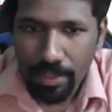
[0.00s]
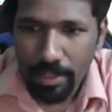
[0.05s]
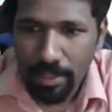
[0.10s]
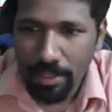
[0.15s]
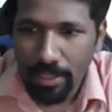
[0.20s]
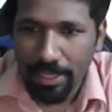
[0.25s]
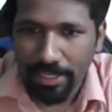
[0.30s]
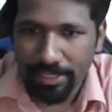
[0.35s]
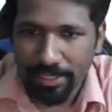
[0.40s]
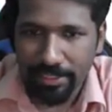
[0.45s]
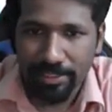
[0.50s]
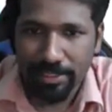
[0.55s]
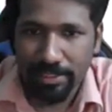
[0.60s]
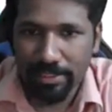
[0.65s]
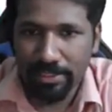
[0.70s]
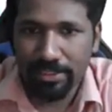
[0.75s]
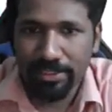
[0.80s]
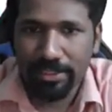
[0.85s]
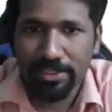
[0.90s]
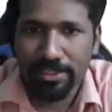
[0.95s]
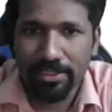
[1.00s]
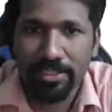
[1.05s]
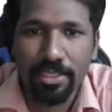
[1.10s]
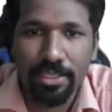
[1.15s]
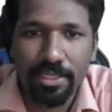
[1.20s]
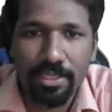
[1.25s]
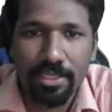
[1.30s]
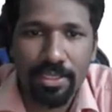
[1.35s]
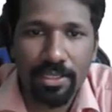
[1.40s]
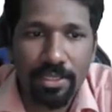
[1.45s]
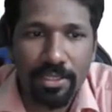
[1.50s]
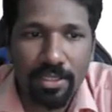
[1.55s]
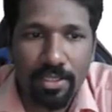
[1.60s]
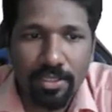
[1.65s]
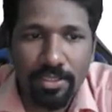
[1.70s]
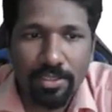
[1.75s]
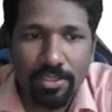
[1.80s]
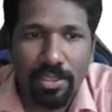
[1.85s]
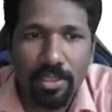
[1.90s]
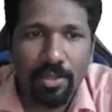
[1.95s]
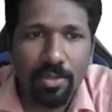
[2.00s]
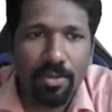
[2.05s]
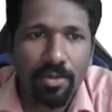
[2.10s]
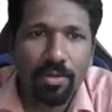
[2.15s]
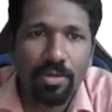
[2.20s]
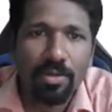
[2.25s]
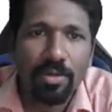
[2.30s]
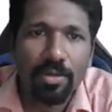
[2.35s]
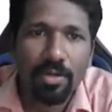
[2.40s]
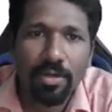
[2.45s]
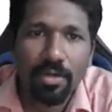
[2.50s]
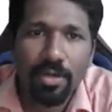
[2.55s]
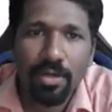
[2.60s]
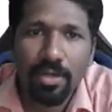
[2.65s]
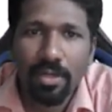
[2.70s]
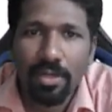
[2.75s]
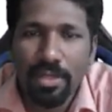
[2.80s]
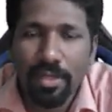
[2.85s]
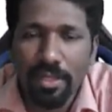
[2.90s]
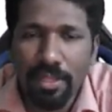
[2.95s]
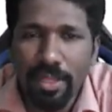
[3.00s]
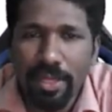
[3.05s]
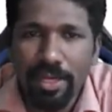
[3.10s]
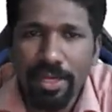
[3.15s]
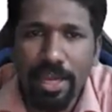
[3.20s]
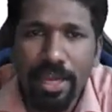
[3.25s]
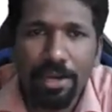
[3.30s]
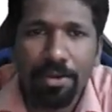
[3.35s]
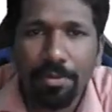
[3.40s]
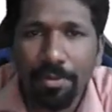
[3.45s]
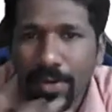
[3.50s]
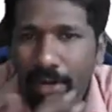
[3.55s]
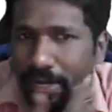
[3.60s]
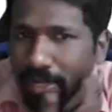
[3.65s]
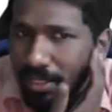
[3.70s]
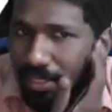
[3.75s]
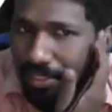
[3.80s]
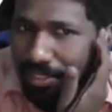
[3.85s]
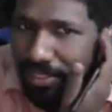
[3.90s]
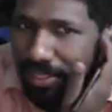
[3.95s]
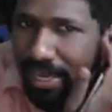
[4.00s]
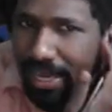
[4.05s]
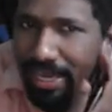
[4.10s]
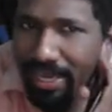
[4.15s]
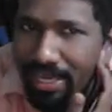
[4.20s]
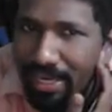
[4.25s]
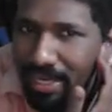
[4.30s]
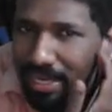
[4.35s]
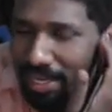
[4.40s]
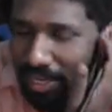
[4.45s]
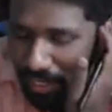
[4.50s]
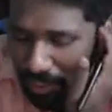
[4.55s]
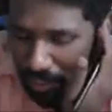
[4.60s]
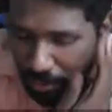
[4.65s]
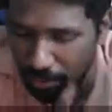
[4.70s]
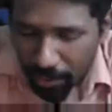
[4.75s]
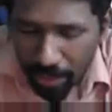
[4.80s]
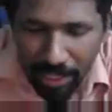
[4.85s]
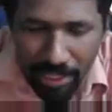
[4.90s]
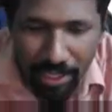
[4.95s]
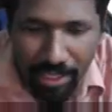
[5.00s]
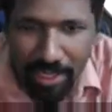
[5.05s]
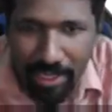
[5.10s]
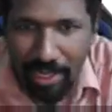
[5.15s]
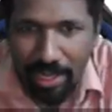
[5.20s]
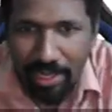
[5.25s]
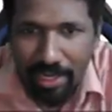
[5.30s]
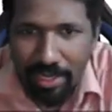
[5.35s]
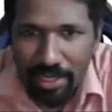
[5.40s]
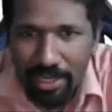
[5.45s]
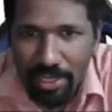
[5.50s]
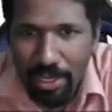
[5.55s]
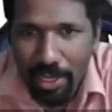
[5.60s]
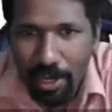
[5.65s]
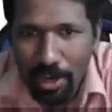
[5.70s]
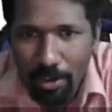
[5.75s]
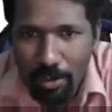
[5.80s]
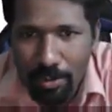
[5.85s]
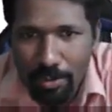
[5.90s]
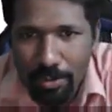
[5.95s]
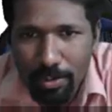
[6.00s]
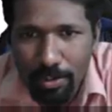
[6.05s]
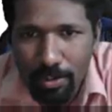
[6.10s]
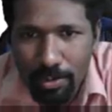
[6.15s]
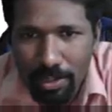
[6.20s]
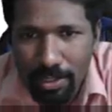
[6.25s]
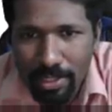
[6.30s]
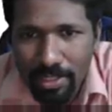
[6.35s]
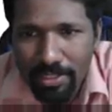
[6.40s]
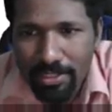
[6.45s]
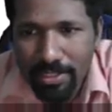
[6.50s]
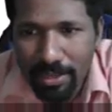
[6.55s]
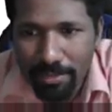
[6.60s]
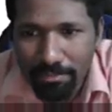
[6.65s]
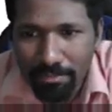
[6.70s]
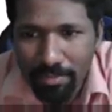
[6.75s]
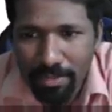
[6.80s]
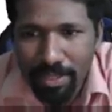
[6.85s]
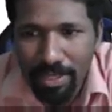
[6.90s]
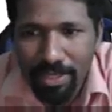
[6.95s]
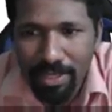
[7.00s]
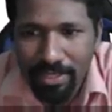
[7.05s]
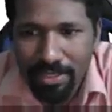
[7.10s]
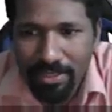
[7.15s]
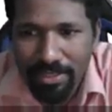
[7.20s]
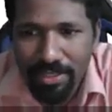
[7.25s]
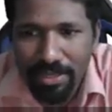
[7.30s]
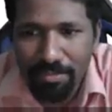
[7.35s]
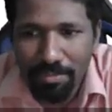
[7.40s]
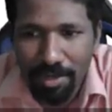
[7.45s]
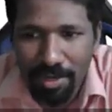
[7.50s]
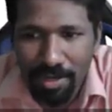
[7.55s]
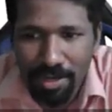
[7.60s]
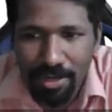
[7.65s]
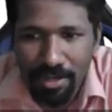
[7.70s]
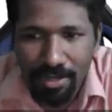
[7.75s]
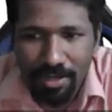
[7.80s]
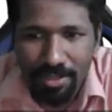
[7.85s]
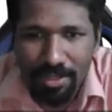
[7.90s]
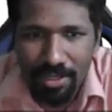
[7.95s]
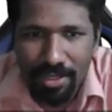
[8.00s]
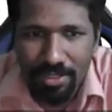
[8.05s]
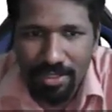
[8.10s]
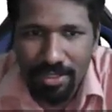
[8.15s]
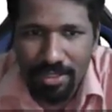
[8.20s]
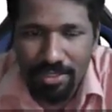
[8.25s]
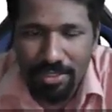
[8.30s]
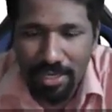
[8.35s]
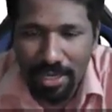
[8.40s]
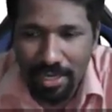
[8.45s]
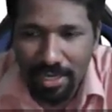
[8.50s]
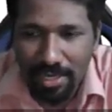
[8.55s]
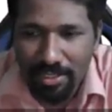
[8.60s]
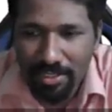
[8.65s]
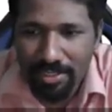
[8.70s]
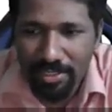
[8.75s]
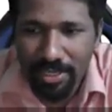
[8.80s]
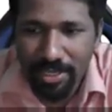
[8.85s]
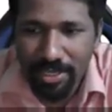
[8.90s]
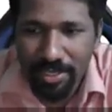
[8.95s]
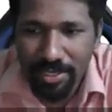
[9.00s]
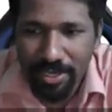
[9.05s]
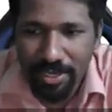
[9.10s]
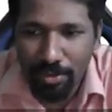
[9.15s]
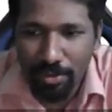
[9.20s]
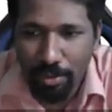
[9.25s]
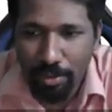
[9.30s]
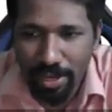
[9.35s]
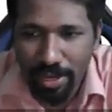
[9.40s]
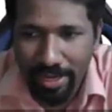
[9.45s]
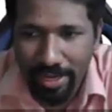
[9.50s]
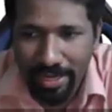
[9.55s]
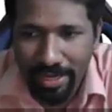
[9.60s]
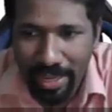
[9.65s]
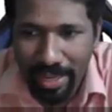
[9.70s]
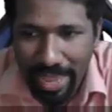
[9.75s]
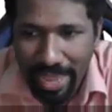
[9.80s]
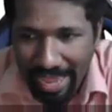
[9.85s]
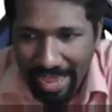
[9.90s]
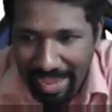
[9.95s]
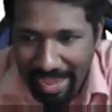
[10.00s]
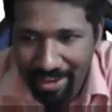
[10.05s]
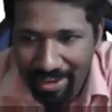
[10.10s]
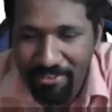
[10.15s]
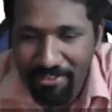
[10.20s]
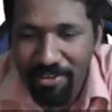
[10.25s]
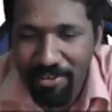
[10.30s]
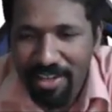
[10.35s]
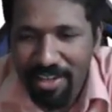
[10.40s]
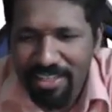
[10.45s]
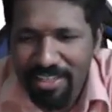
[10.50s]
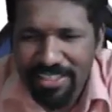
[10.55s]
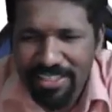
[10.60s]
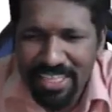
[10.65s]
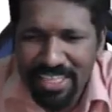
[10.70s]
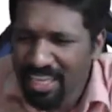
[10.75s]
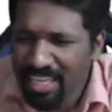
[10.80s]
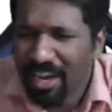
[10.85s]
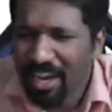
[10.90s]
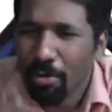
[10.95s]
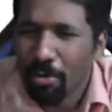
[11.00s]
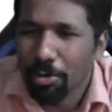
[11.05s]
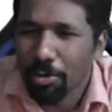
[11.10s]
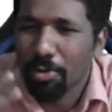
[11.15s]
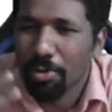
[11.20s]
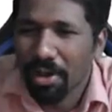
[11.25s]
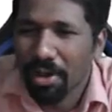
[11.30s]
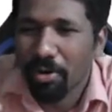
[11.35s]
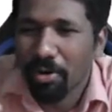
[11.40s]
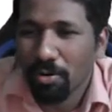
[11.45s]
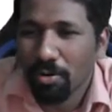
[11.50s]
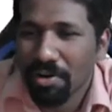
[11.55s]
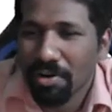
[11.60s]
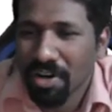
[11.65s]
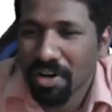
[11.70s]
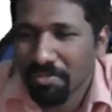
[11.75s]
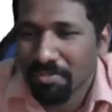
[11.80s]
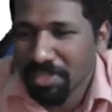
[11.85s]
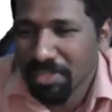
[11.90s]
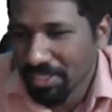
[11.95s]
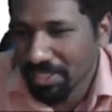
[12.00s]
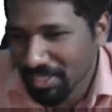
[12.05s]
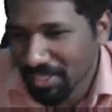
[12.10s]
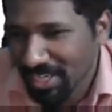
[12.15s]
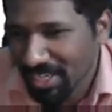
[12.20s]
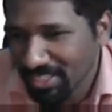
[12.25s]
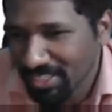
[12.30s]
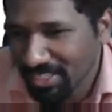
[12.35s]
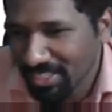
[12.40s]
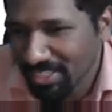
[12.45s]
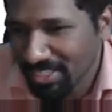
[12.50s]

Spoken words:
Yes. So then can you try this 90 into 89? Here also there is something similar. There is a challenge that you can have. See how you can overcome that challenge.